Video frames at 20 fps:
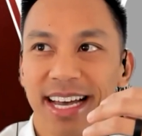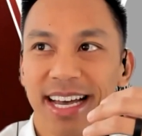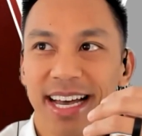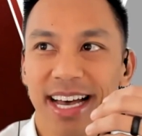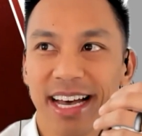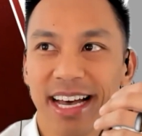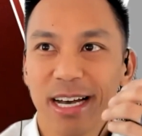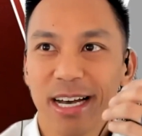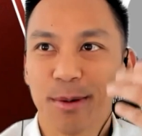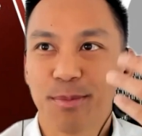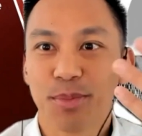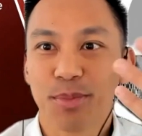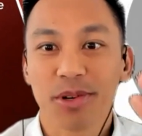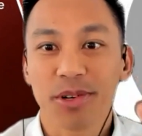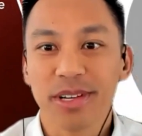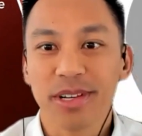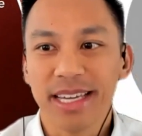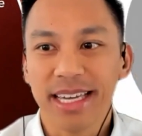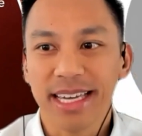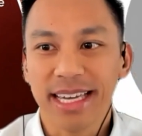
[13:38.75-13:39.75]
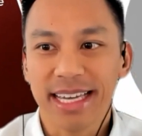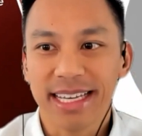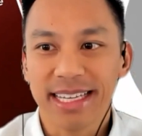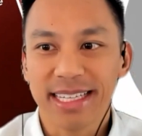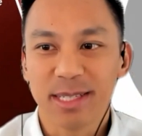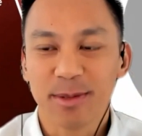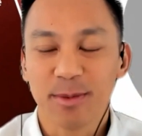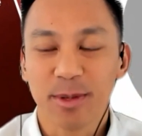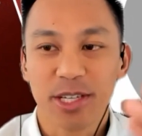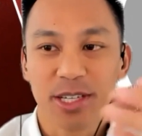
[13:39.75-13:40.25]
a
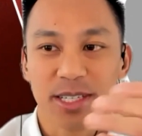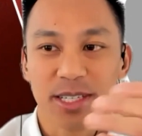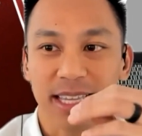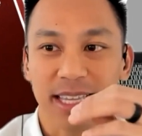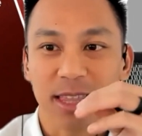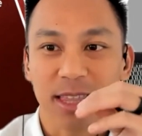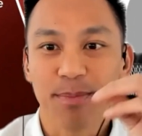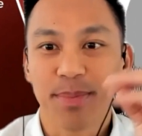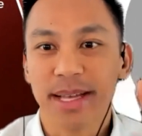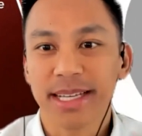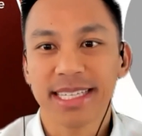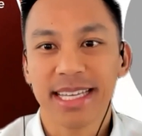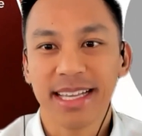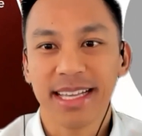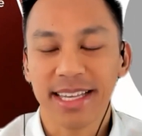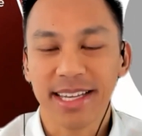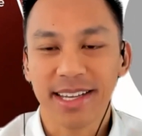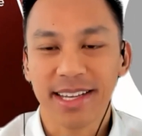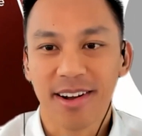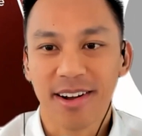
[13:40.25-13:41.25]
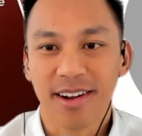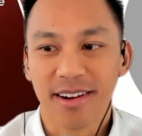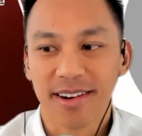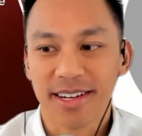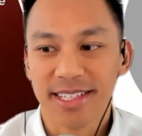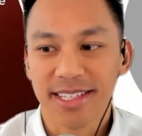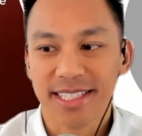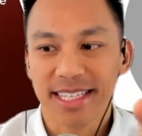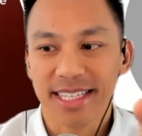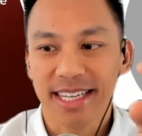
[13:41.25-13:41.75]
Prius, which is like the best-selling
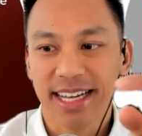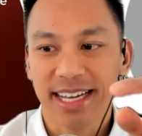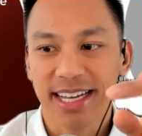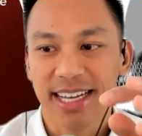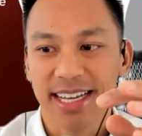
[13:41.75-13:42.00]
cars